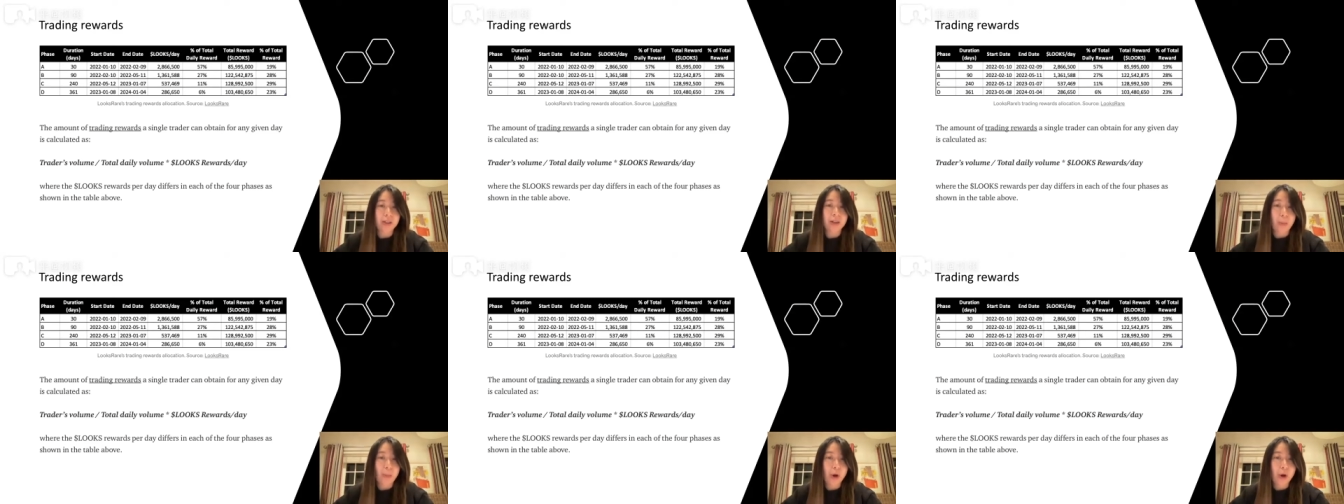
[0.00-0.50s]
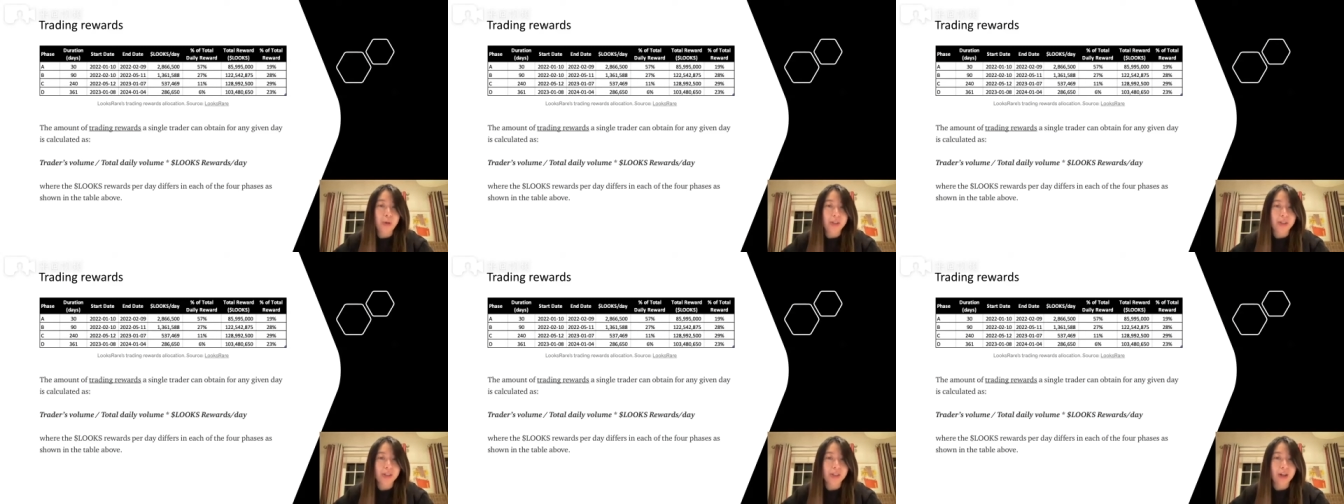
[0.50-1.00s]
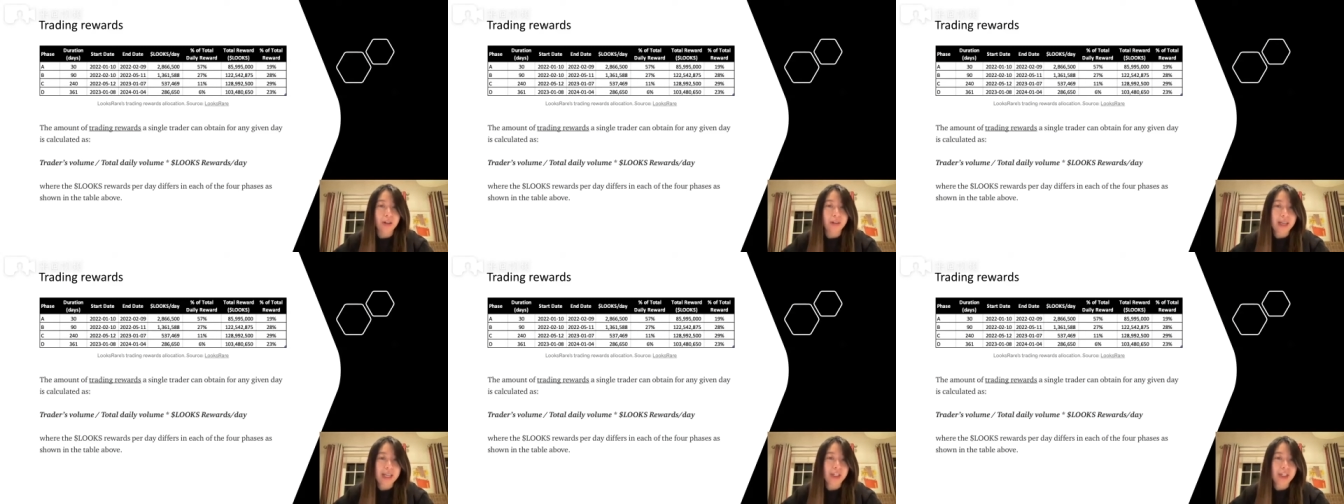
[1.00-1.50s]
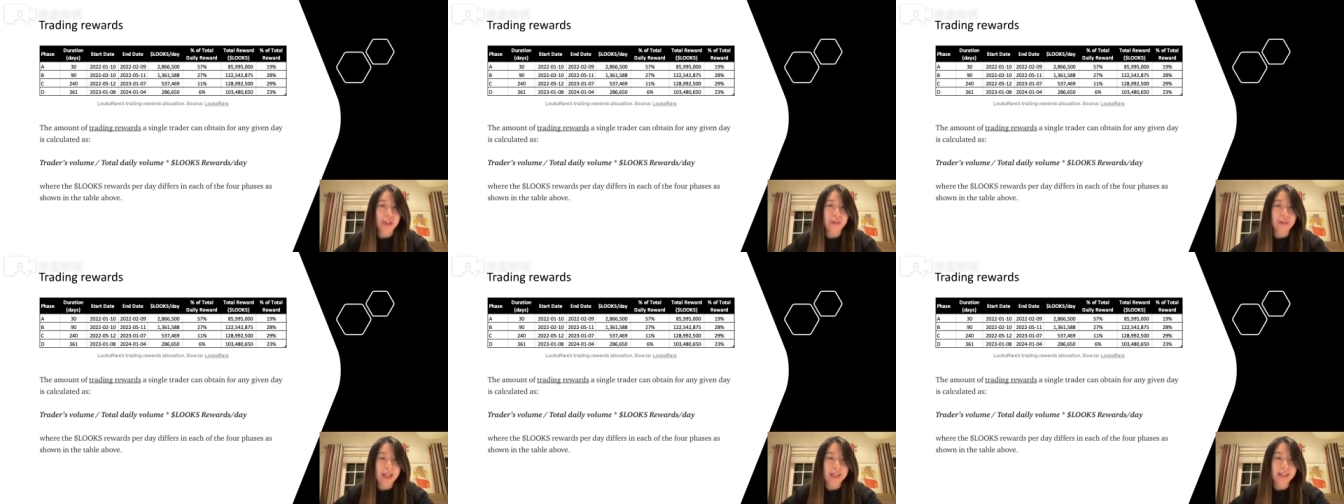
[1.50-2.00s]
components under each
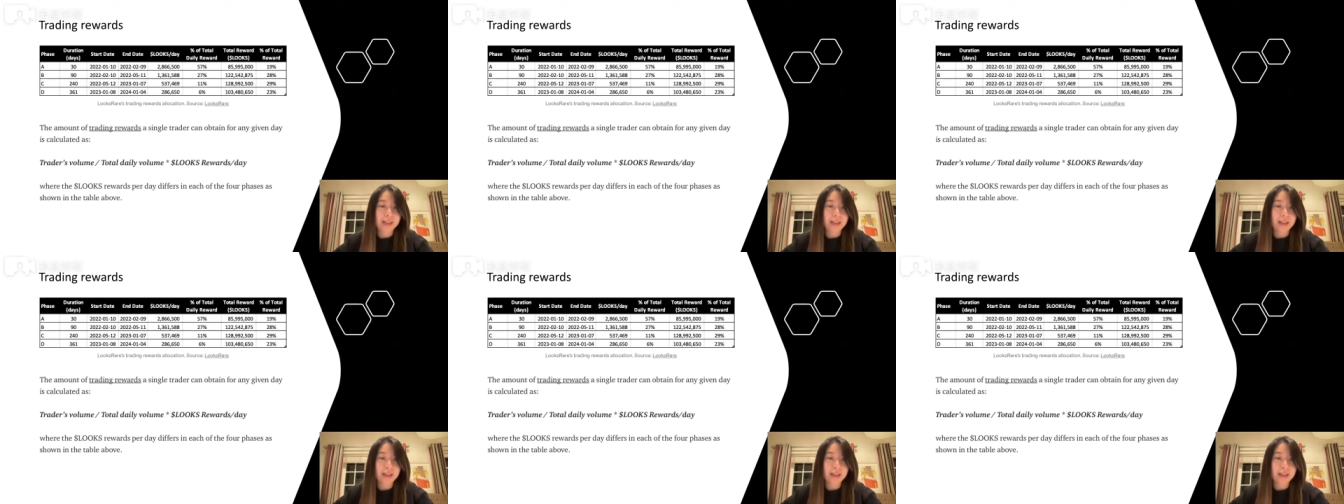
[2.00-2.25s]
phase.